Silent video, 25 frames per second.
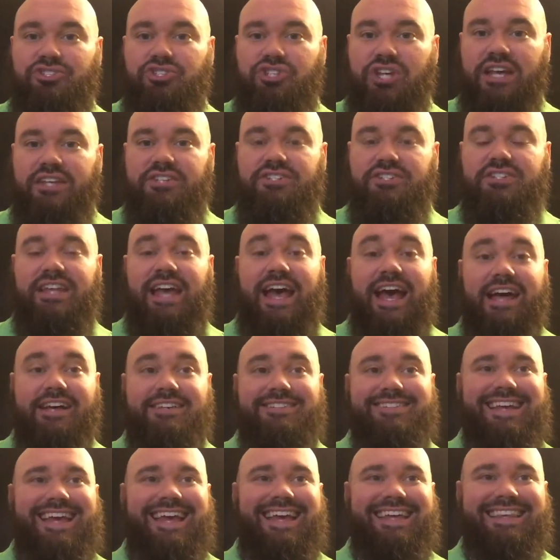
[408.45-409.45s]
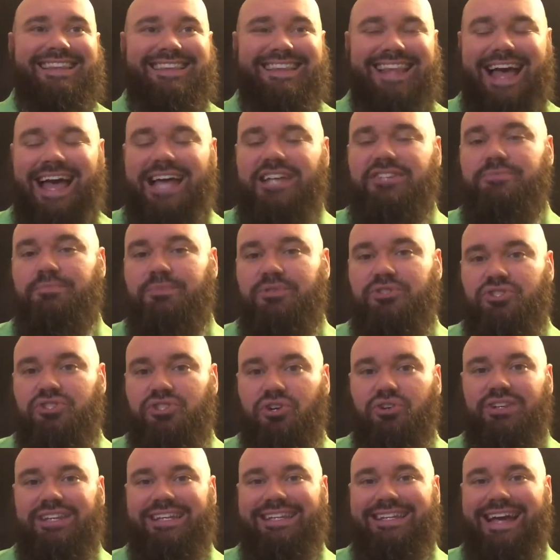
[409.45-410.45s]
Jay Stacks, and last but
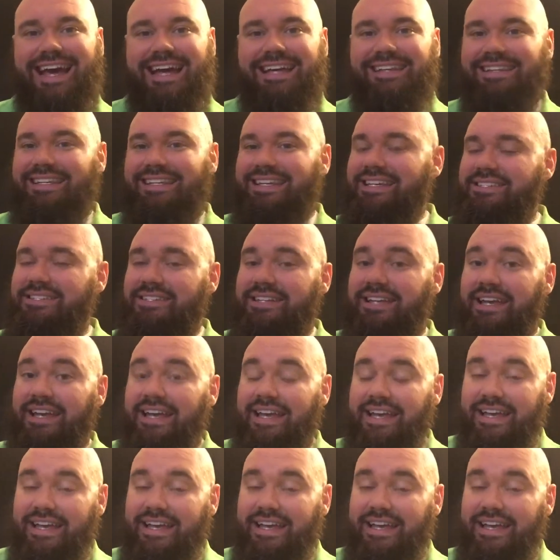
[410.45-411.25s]
certainly not least,